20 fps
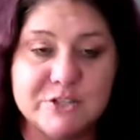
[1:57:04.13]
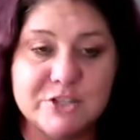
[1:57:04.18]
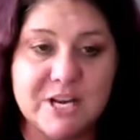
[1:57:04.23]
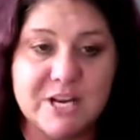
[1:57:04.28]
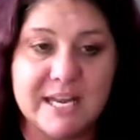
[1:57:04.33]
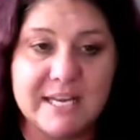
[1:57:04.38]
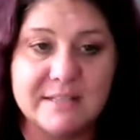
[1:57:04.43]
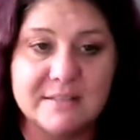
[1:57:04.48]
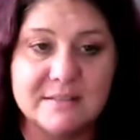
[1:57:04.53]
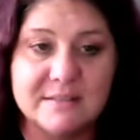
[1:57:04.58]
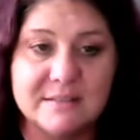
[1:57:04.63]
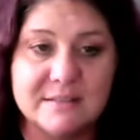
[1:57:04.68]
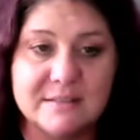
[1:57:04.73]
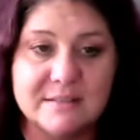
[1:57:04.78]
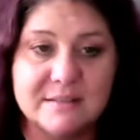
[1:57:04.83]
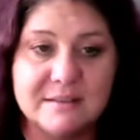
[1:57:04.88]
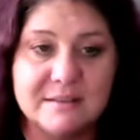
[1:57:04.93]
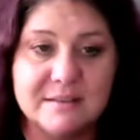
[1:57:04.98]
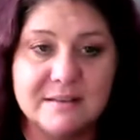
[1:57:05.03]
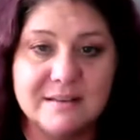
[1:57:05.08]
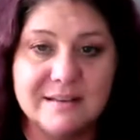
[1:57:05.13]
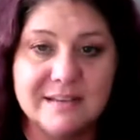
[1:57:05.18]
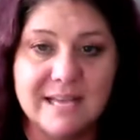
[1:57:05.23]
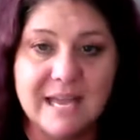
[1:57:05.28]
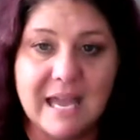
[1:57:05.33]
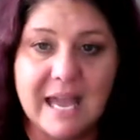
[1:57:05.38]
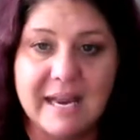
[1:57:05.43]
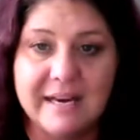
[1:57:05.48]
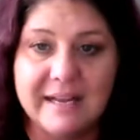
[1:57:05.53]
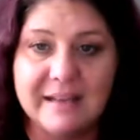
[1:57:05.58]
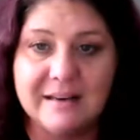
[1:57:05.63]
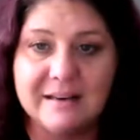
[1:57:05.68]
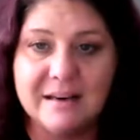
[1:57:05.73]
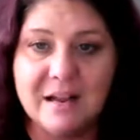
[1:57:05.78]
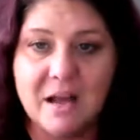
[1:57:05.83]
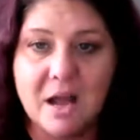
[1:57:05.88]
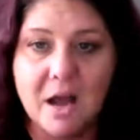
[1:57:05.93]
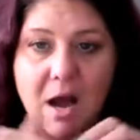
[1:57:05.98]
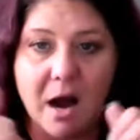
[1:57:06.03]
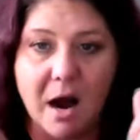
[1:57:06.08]
shines. Got it?
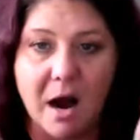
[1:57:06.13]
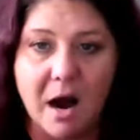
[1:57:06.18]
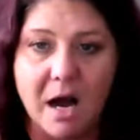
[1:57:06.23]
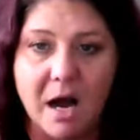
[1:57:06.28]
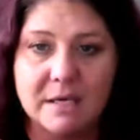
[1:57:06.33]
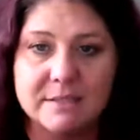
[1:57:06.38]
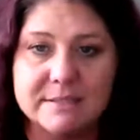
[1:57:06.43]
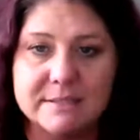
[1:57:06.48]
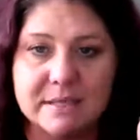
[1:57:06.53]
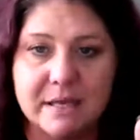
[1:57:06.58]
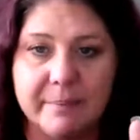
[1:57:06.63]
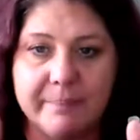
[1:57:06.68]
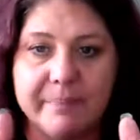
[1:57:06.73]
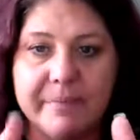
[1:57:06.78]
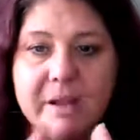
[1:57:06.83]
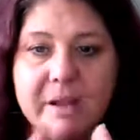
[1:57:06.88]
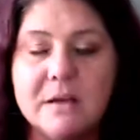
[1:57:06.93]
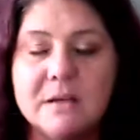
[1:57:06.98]
Awesome.